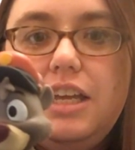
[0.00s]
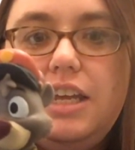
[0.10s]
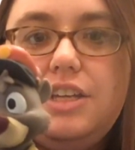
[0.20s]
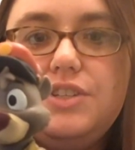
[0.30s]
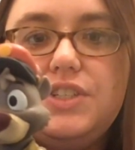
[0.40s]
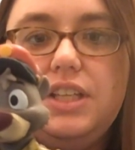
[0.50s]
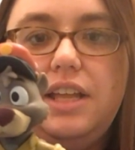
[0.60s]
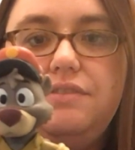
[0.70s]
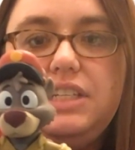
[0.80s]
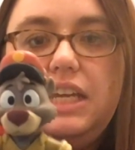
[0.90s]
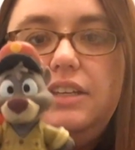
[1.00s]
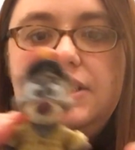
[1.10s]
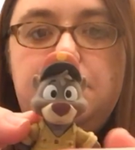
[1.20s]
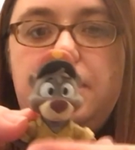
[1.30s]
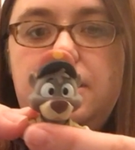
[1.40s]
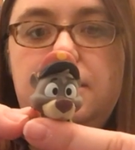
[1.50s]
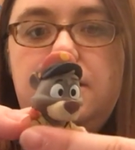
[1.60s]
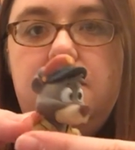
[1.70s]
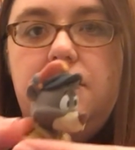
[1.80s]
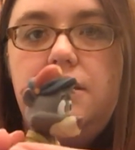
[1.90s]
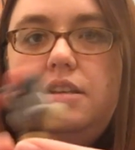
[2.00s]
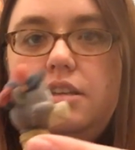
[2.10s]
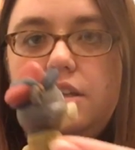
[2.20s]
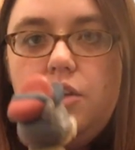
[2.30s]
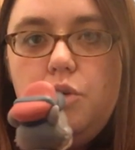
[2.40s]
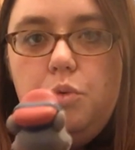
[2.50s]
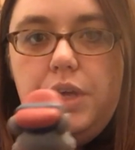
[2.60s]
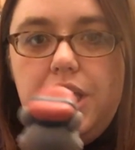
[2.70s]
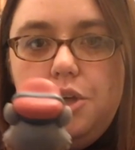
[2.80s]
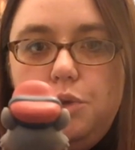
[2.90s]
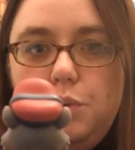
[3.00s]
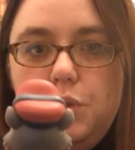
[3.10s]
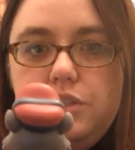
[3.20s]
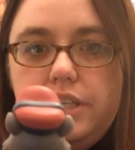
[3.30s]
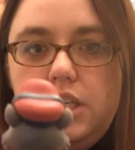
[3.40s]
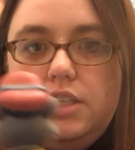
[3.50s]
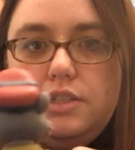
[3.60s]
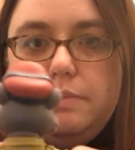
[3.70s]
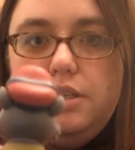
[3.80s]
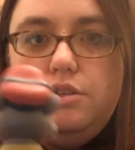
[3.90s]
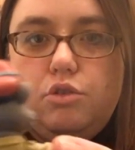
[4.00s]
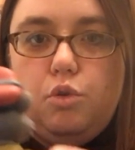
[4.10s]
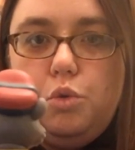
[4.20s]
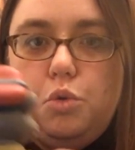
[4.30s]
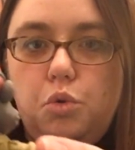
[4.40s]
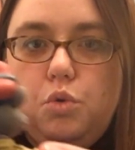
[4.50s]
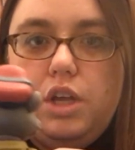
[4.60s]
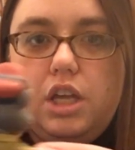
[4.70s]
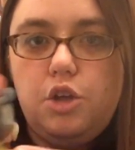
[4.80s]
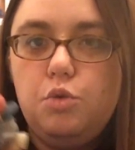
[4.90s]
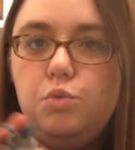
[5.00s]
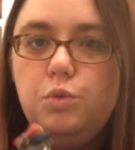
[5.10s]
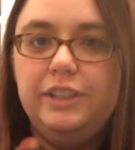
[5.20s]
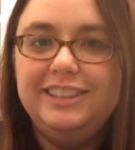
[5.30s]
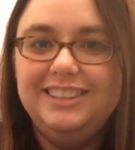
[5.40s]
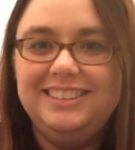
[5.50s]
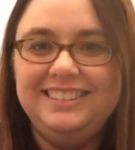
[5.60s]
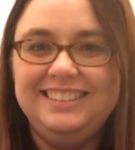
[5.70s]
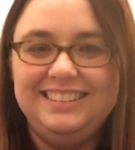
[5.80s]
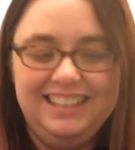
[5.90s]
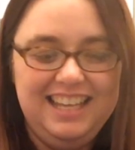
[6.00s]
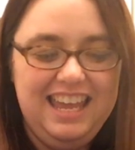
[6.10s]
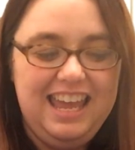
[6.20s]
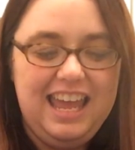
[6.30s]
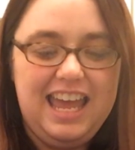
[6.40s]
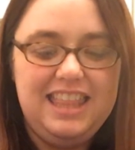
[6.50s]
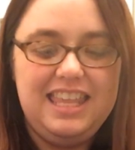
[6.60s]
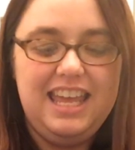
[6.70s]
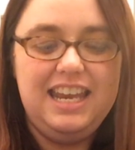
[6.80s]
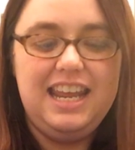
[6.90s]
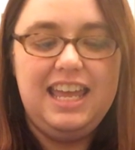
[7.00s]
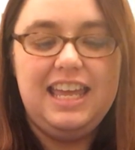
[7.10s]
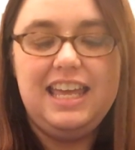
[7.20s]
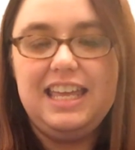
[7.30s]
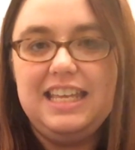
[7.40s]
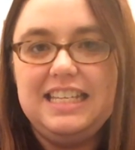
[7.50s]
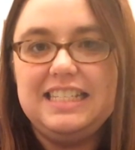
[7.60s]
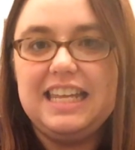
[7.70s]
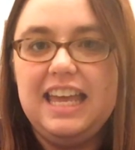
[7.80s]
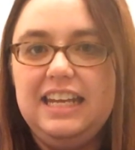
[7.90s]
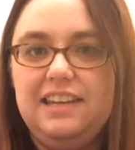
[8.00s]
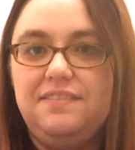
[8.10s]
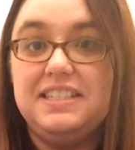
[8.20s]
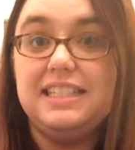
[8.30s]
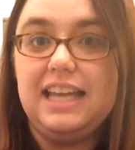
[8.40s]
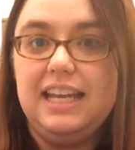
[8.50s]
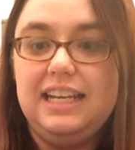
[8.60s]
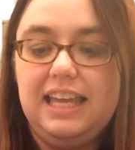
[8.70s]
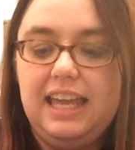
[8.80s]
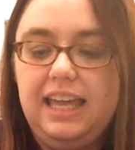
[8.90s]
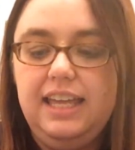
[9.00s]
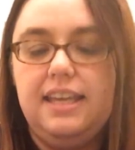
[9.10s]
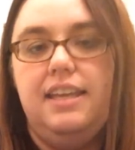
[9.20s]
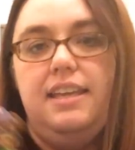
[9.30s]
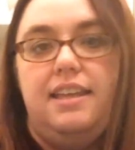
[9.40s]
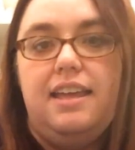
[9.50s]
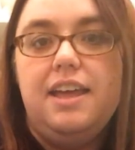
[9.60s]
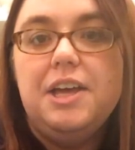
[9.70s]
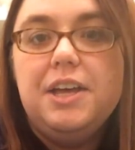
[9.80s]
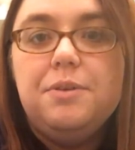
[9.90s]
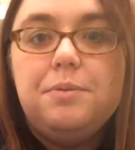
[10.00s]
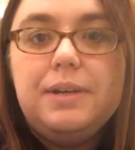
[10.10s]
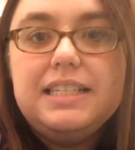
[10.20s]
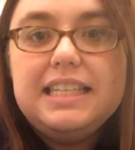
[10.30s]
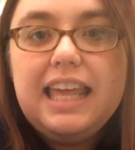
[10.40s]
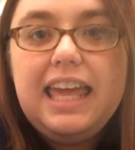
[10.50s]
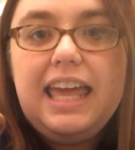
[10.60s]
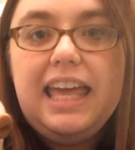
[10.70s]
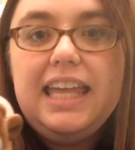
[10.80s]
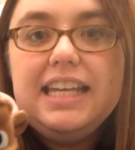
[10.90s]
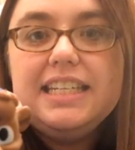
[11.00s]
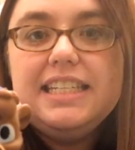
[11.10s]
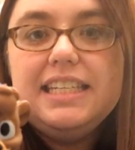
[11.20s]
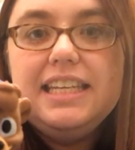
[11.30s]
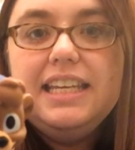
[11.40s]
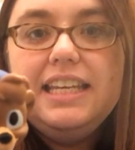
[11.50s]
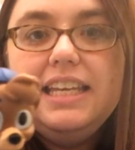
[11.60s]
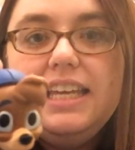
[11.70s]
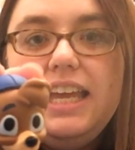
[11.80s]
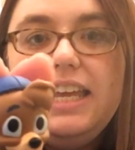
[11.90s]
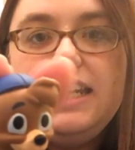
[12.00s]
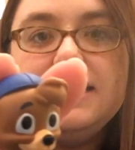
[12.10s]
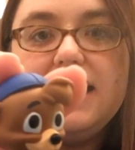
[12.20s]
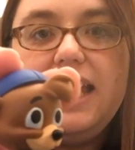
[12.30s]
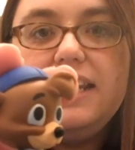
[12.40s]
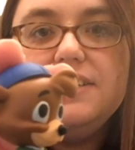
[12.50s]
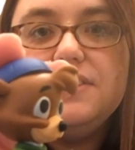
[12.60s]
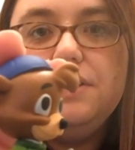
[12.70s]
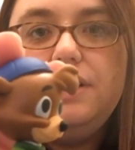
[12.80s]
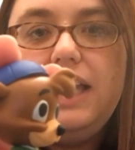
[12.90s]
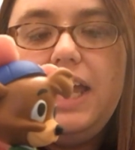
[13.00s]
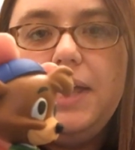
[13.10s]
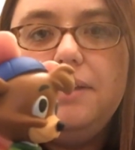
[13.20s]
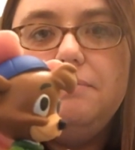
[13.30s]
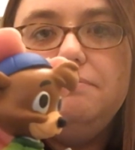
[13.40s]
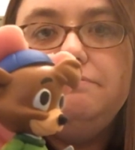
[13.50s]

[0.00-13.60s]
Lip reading: And I used to love Tailspin. Oh-wee-oh, Tailspin, oh-wee-oh. And then his kind of sidekick was Kit. And he's got his little, I